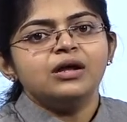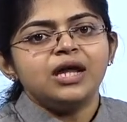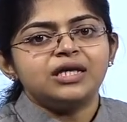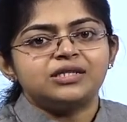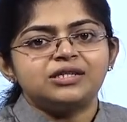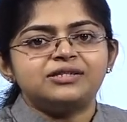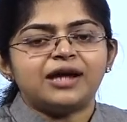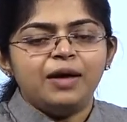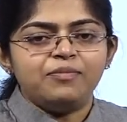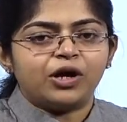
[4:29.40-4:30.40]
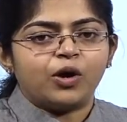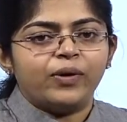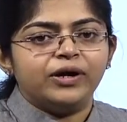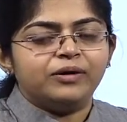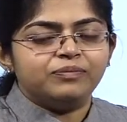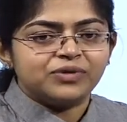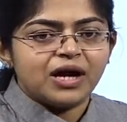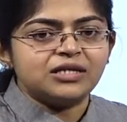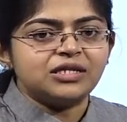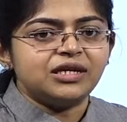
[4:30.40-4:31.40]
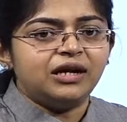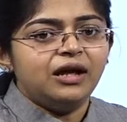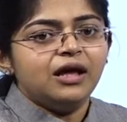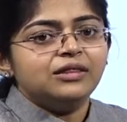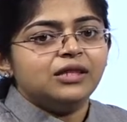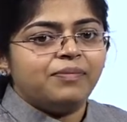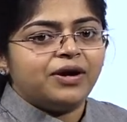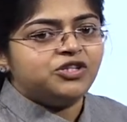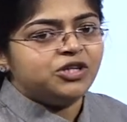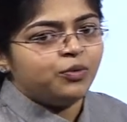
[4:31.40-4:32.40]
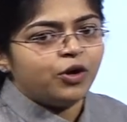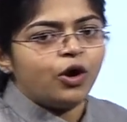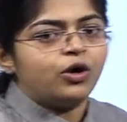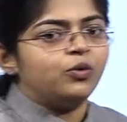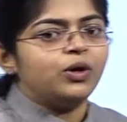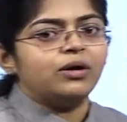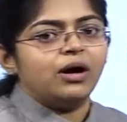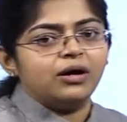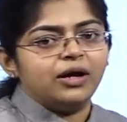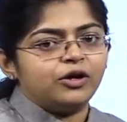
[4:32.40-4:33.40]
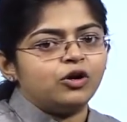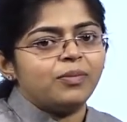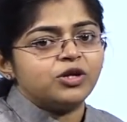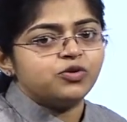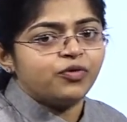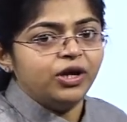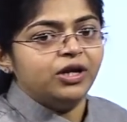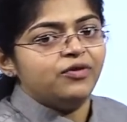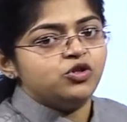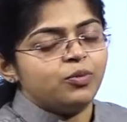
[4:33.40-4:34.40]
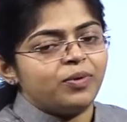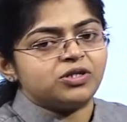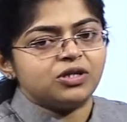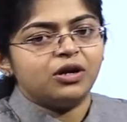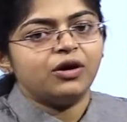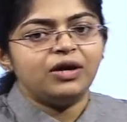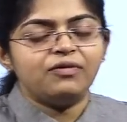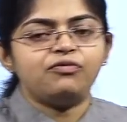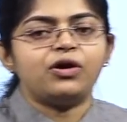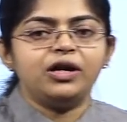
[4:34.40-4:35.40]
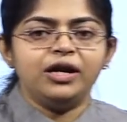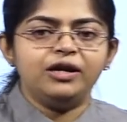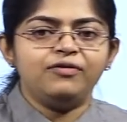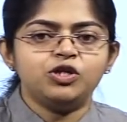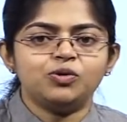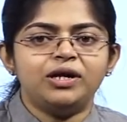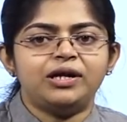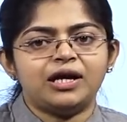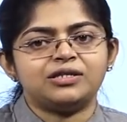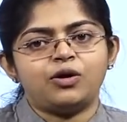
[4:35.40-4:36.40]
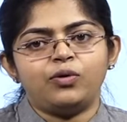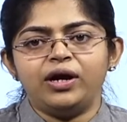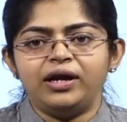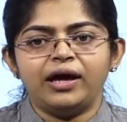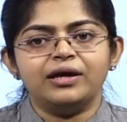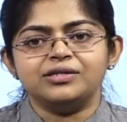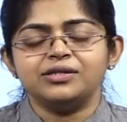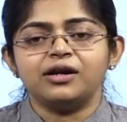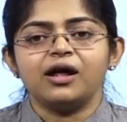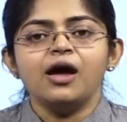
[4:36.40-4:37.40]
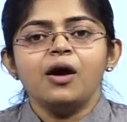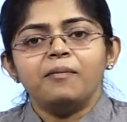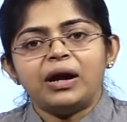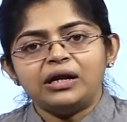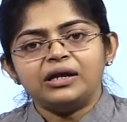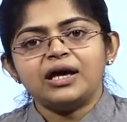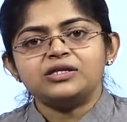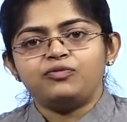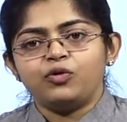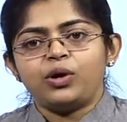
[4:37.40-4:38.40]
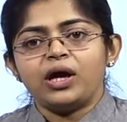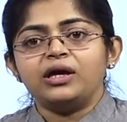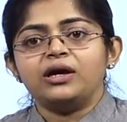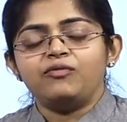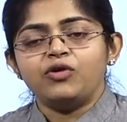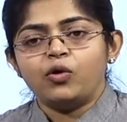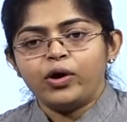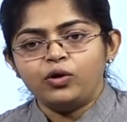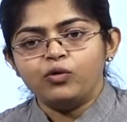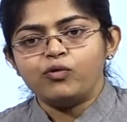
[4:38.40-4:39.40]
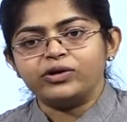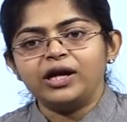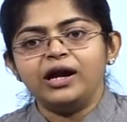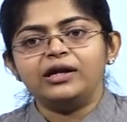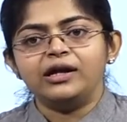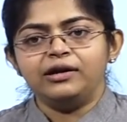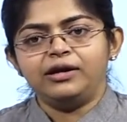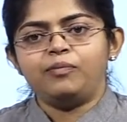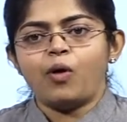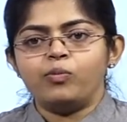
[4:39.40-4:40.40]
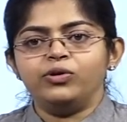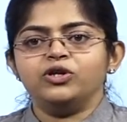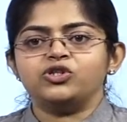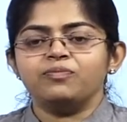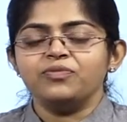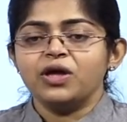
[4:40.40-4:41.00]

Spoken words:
Next is time required. As I said, the budget, we are not doing like, you know, budget for individual person. Even for an individual, it takes around a day, isn't it? But in case if you take here, we are going to do for the entire Indian population.